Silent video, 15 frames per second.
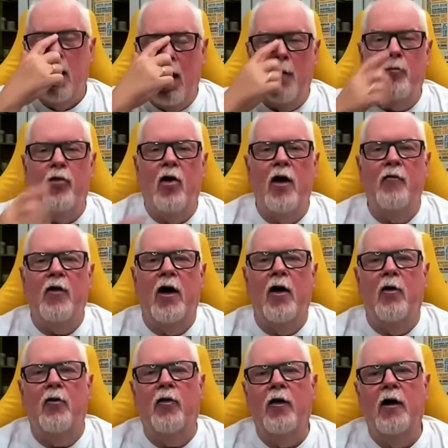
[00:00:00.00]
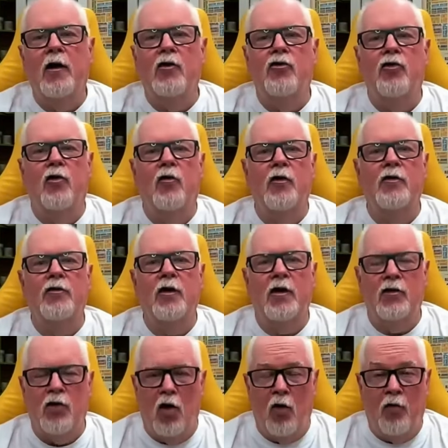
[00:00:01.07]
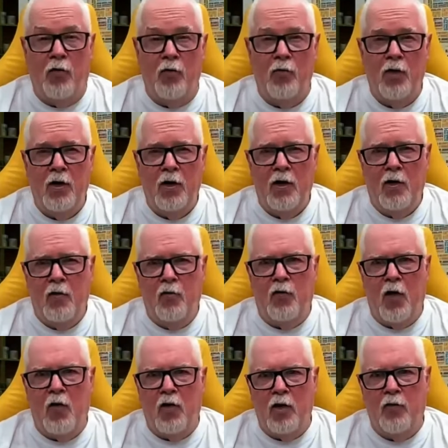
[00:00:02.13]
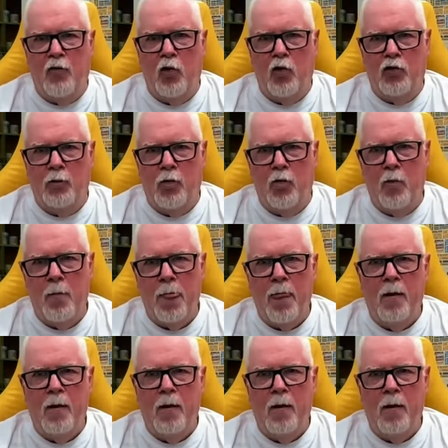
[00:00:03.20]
And private health insurance is often very affordable.